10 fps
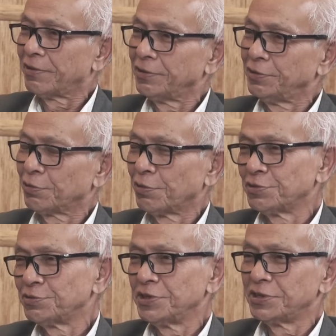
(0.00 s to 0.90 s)
Your
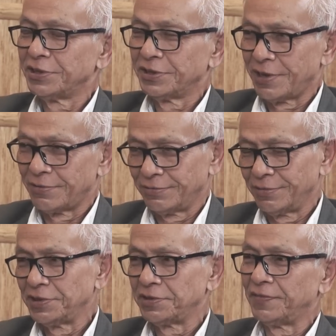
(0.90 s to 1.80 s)
constituency now
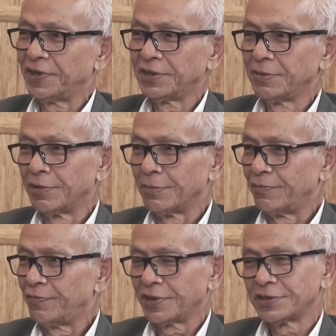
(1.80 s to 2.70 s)
is very
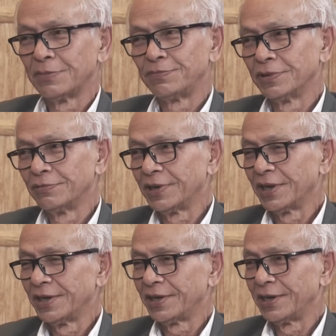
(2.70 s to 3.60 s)
developed. For example, when
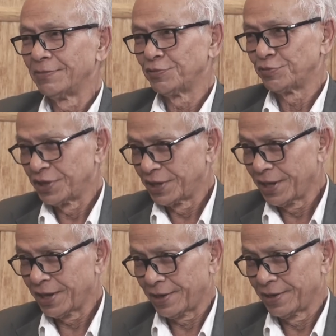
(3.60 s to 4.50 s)
I came to stay
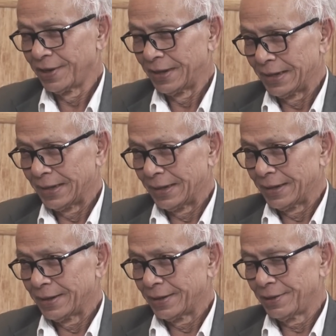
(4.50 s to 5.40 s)
there,
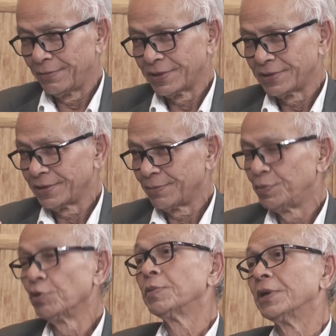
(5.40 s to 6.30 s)
it was
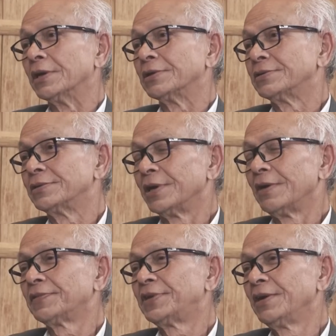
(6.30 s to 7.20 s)
pure village.
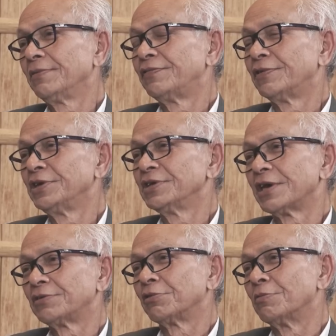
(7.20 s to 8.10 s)
Everything for needs
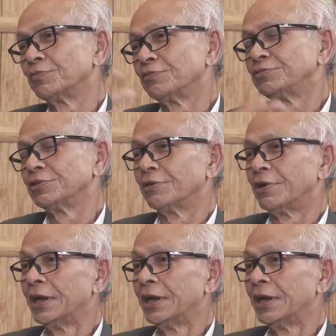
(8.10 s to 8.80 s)
had come to Shillong.